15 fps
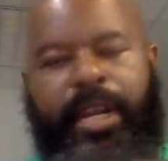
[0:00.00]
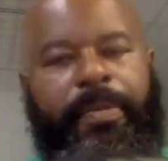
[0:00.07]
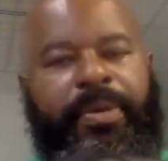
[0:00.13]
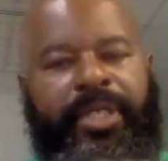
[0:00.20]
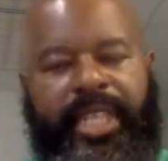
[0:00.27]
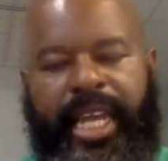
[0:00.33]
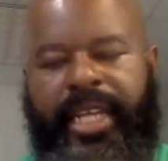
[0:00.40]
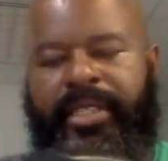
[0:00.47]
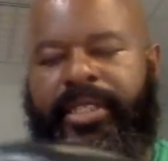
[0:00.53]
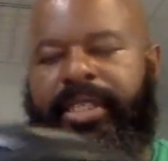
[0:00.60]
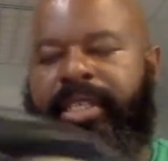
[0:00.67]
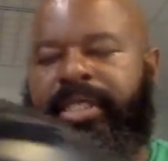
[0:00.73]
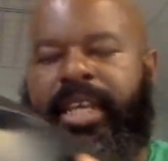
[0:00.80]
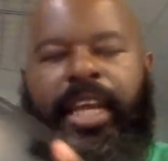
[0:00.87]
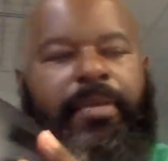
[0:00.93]
It protects
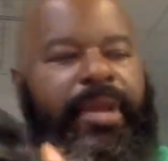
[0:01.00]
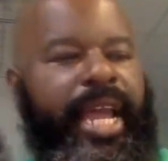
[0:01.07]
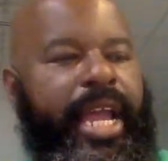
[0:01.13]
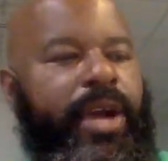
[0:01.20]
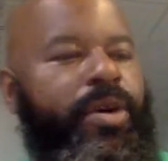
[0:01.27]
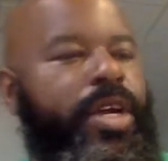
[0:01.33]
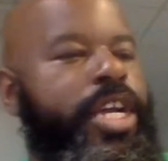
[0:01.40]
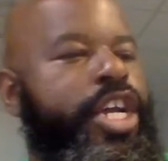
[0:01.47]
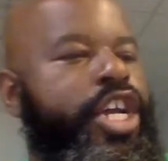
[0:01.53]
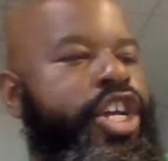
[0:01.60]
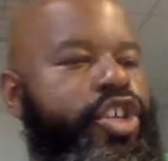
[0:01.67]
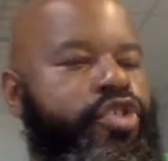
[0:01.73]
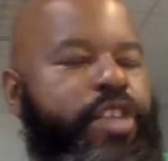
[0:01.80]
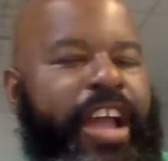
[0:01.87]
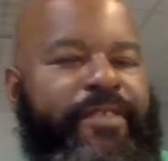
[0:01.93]
the same. Now,
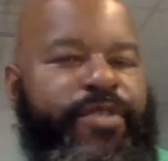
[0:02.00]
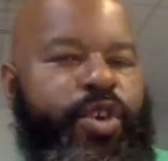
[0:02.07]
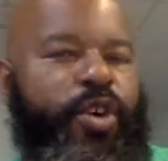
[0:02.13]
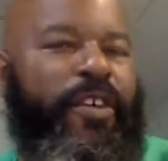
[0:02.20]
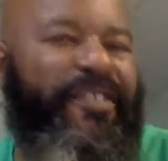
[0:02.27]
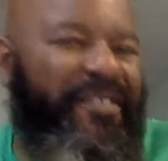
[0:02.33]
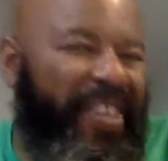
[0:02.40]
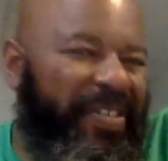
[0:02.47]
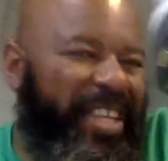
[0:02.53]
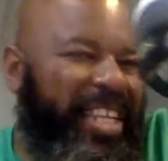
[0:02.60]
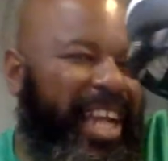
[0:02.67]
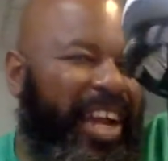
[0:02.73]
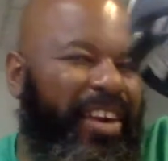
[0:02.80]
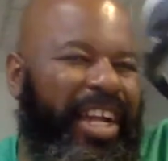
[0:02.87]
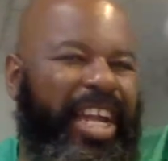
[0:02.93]
you have your
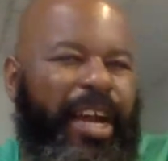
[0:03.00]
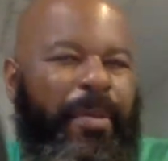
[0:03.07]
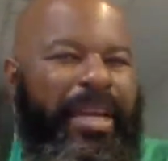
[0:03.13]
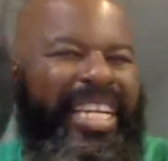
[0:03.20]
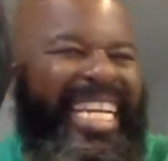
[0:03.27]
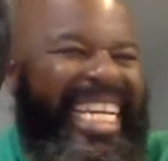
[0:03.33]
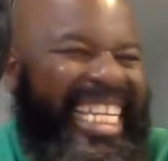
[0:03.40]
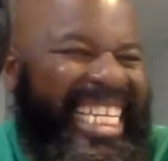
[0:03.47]
$50 helmet.